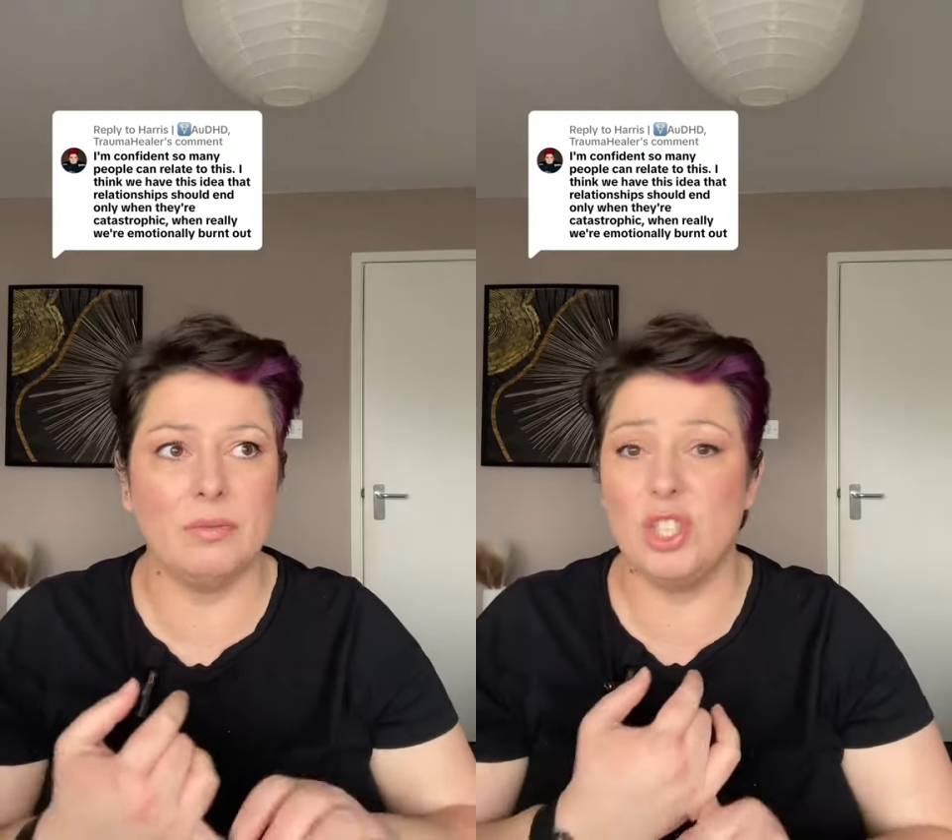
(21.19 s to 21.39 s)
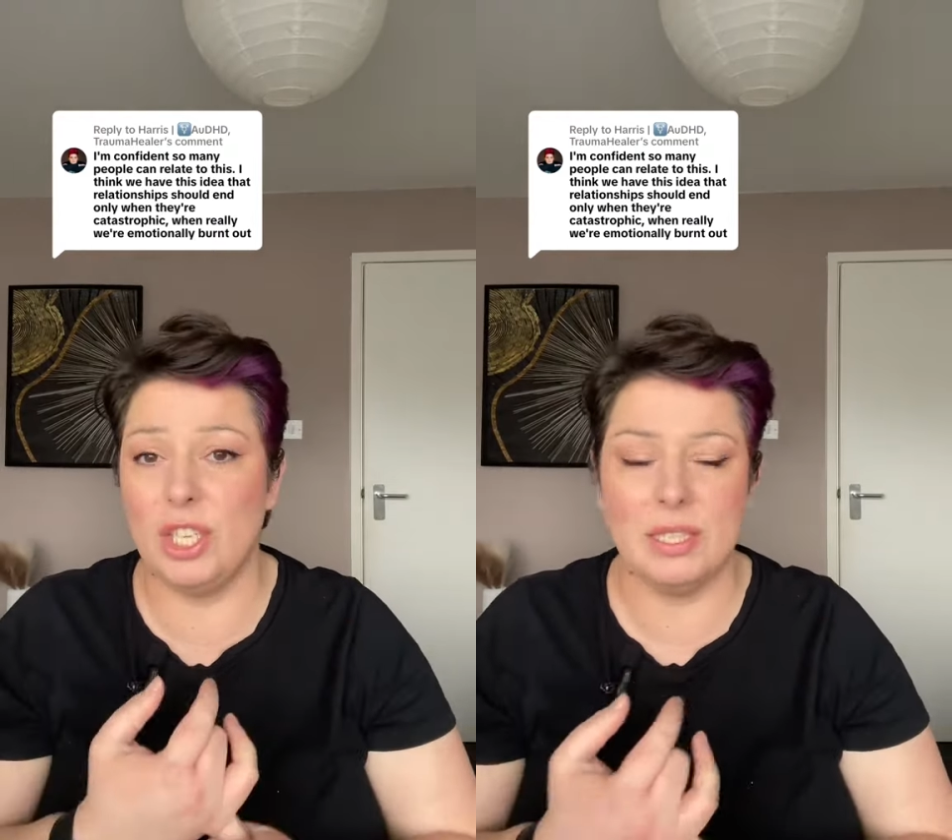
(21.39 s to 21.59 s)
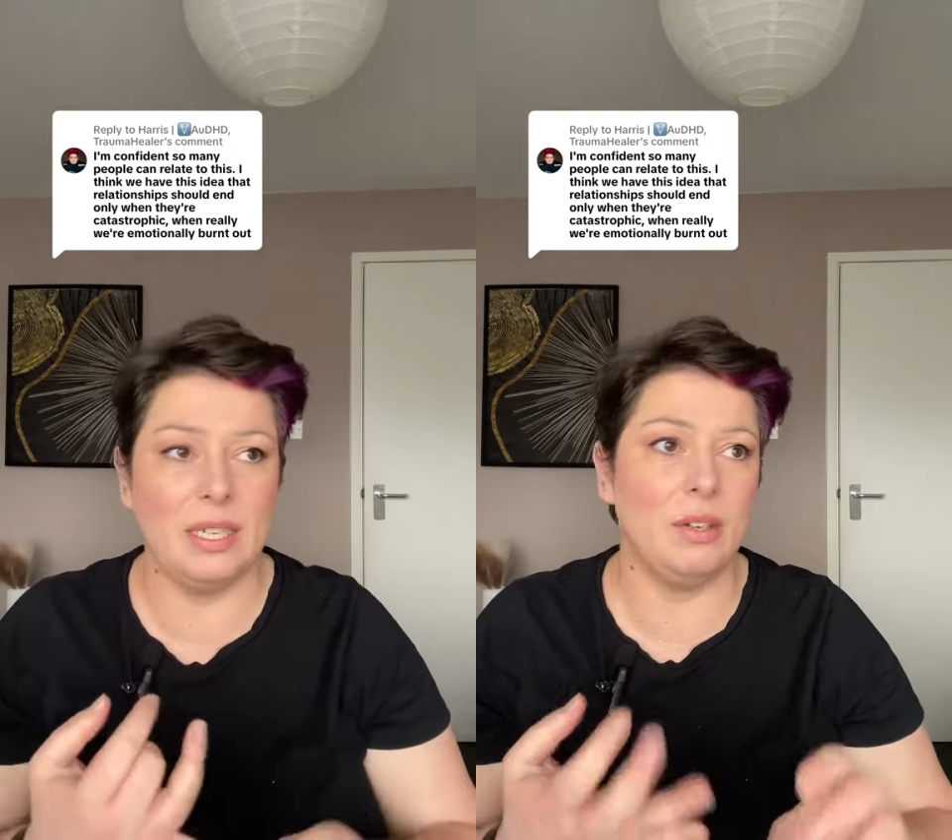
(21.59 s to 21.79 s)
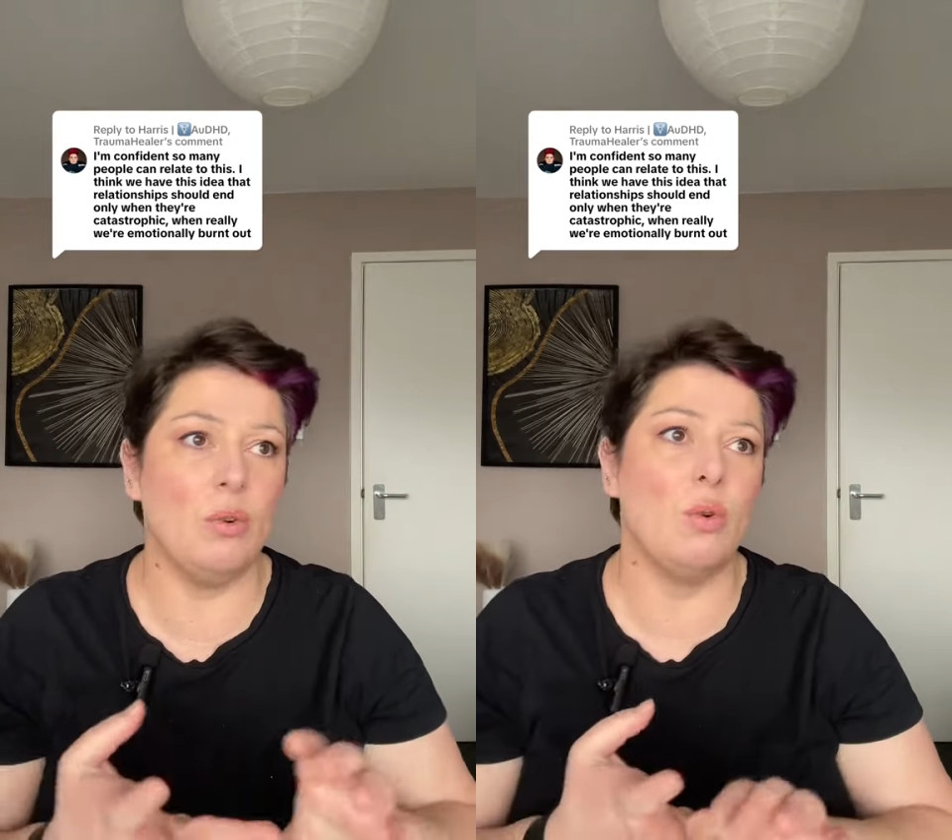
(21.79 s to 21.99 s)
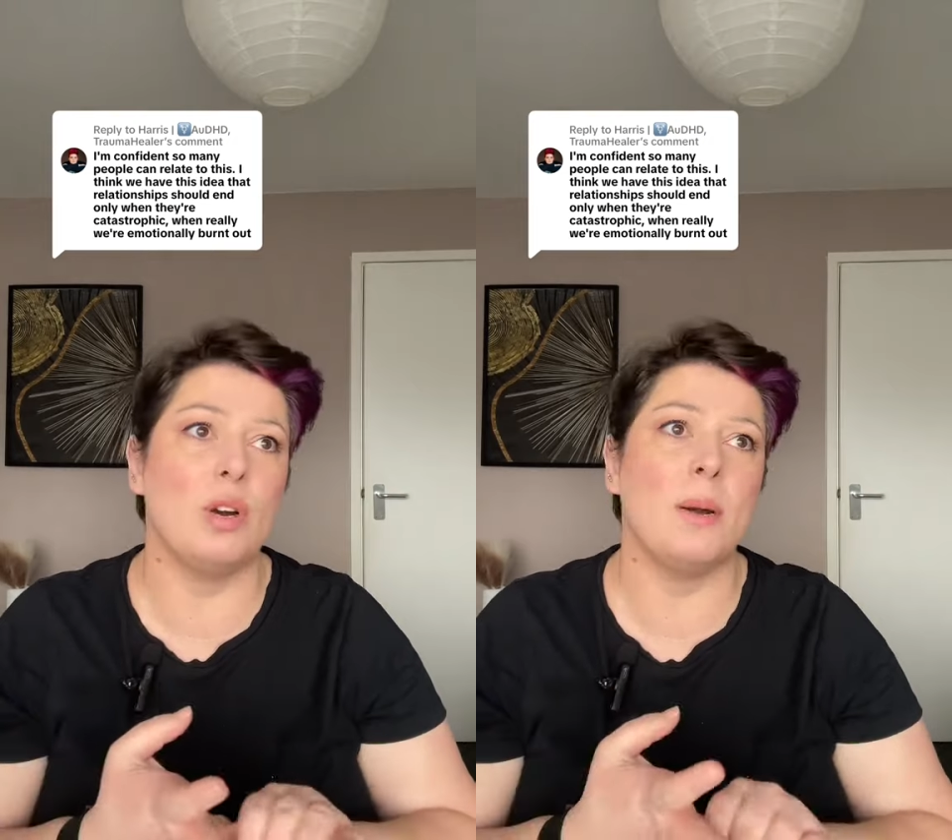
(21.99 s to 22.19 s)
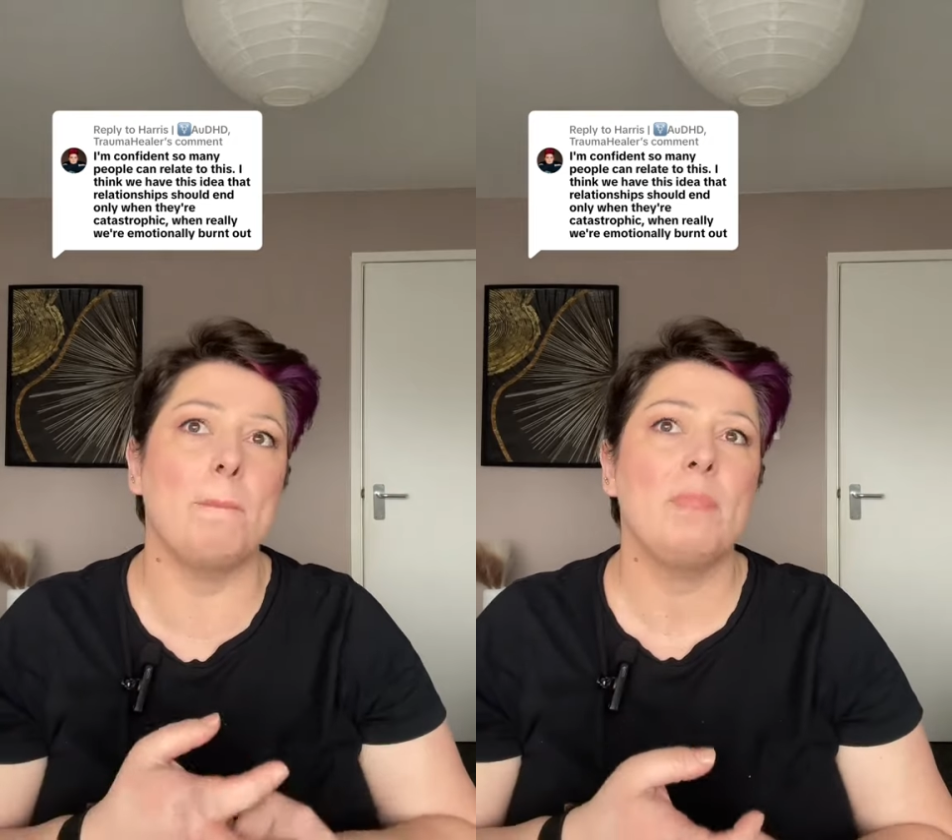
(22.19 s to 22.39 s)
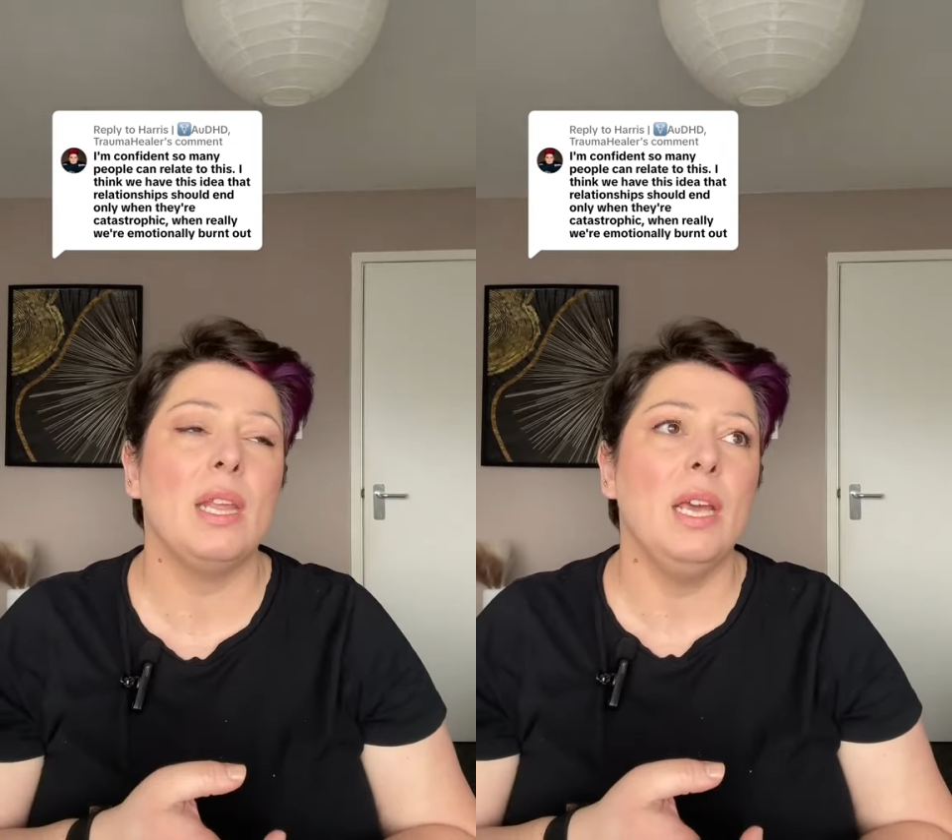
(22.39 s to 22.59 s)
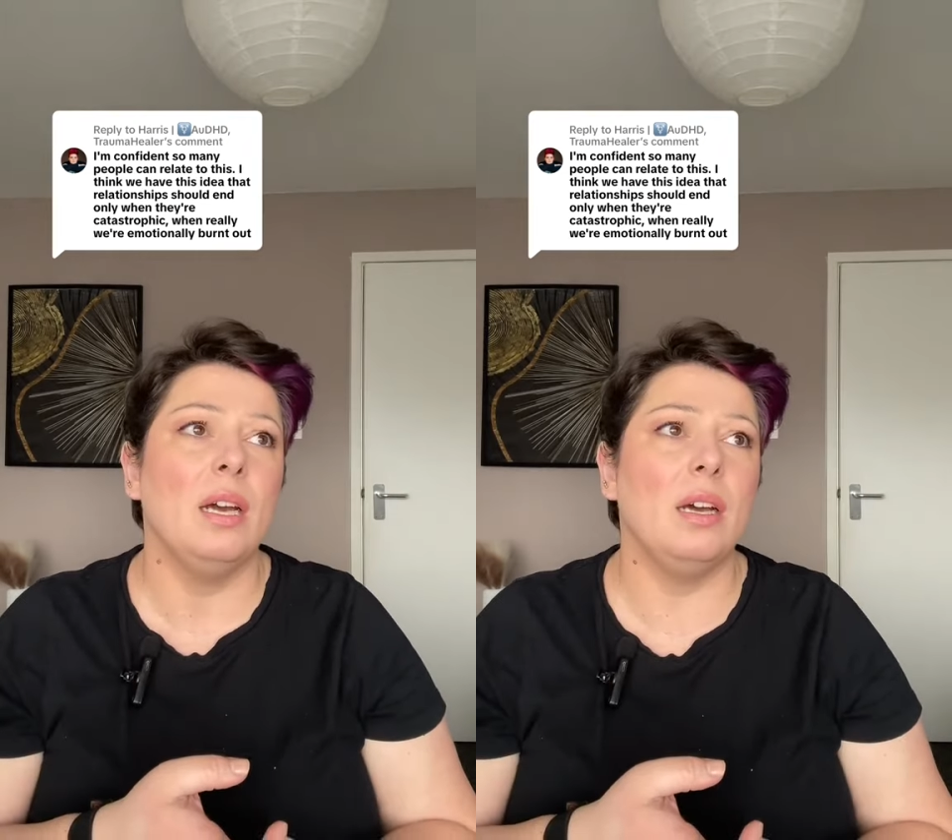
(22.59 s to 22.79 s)
cheating or
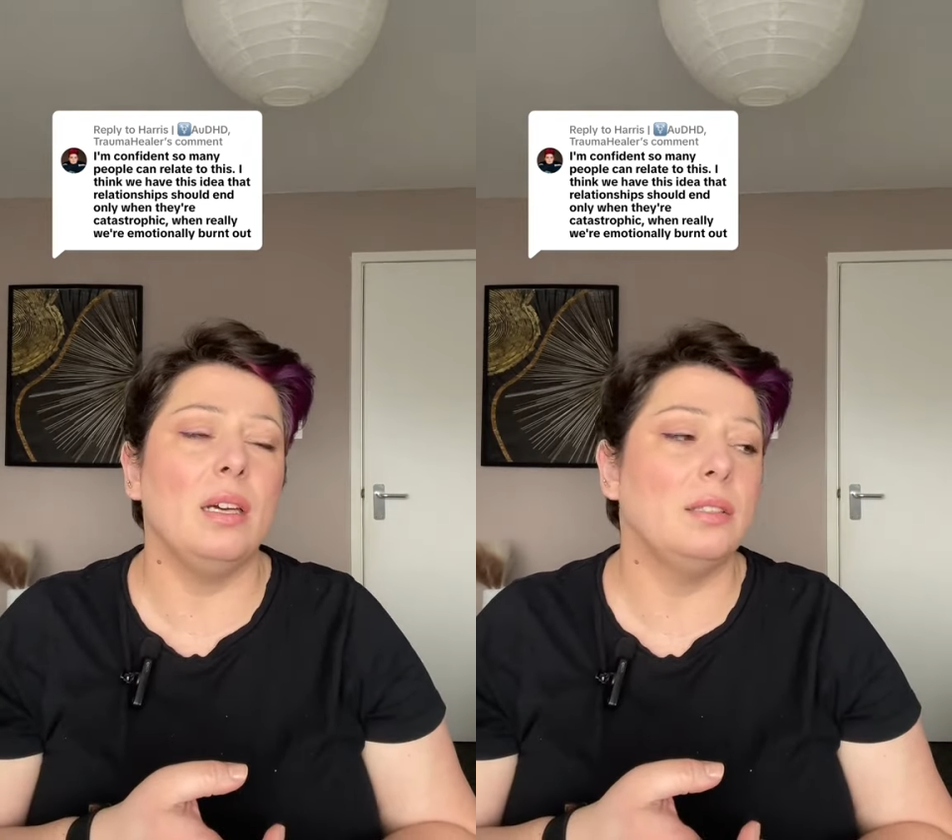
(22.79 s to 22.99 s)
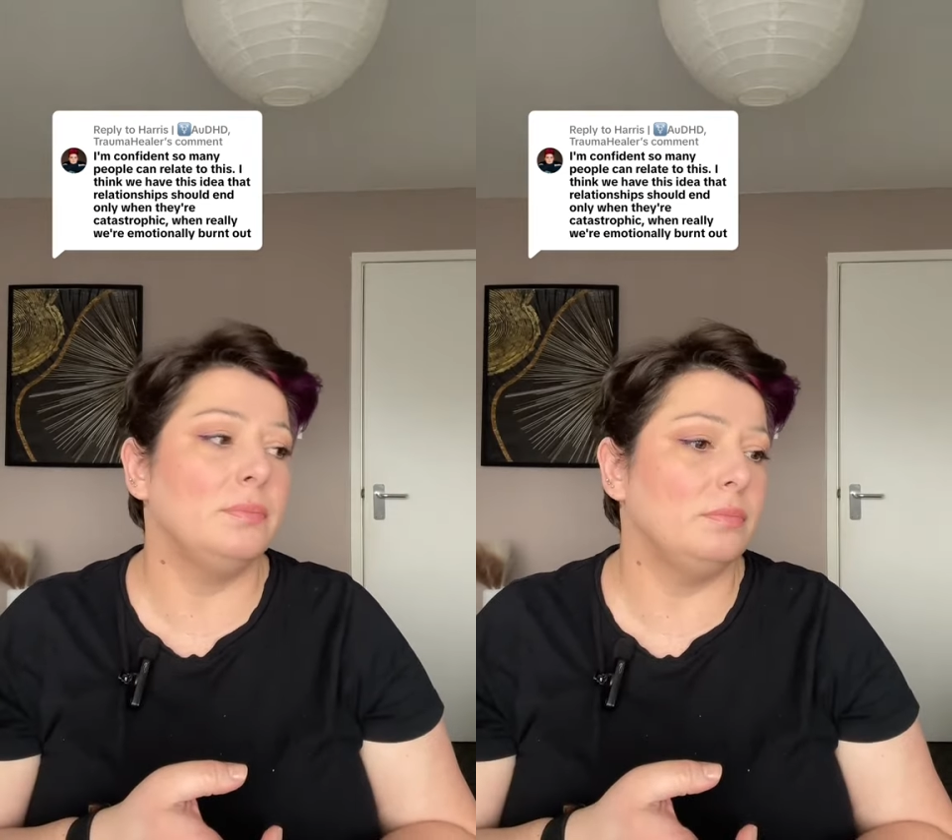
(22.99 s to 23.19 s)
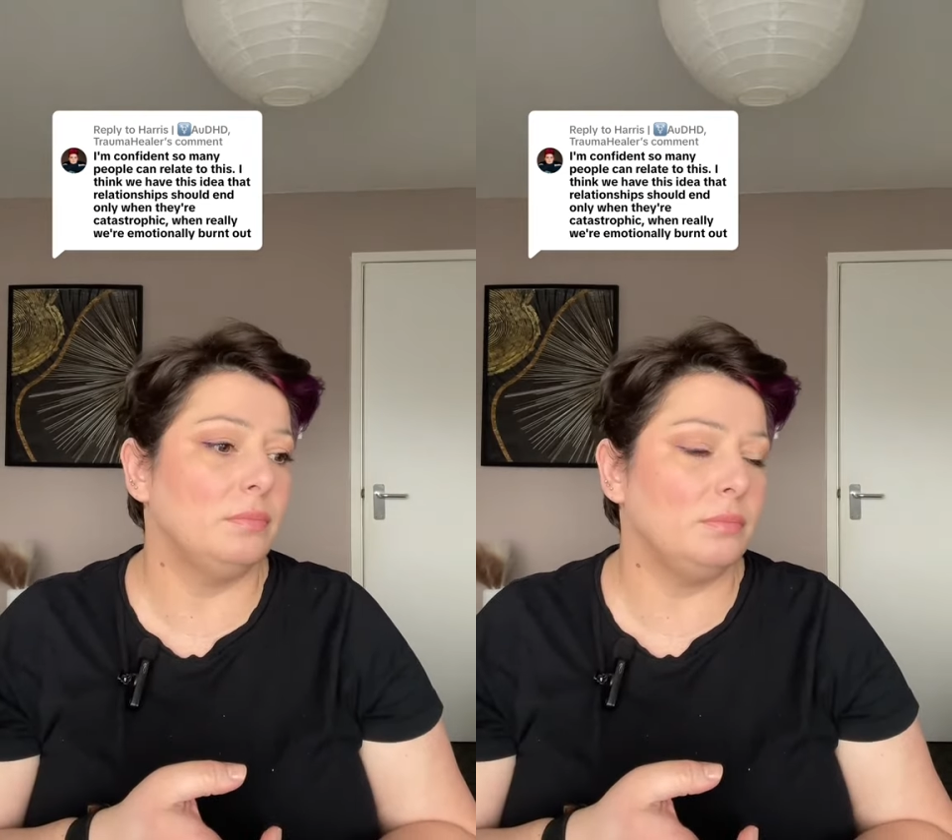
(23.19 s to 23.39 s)
um,